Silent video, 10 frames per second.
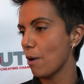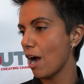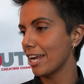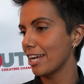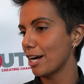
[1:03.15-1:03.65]

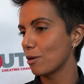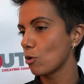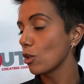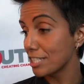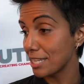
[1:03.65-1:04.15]
by
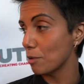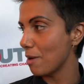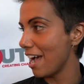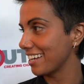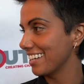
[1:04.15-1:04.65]
Rolla
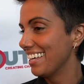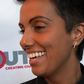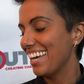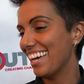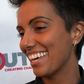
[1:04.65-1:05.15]
Selback
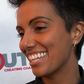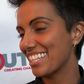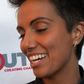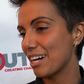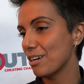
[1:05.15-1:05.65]

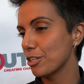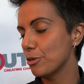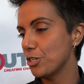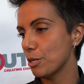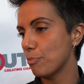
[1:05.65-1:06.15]
and
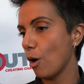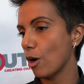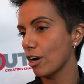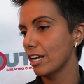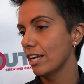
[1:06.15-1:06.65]
Eugene
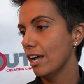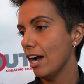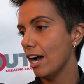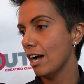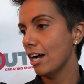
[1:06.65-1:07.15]
Park,
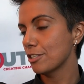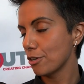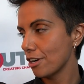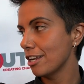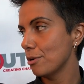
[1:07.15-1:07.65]
I
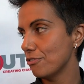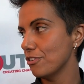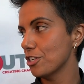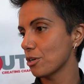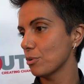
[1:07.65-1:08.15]
turned it into a
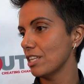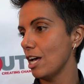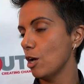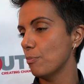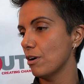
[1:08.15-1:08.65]
feature with
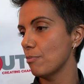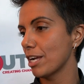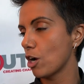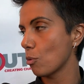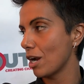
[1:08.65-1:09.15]
the help of
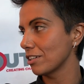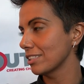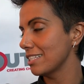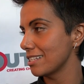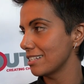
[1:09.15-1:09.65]
my co-writer
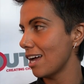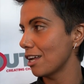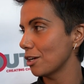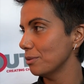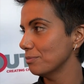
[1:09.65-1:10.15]
Lisa
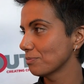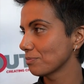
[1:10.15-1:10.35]
Donato.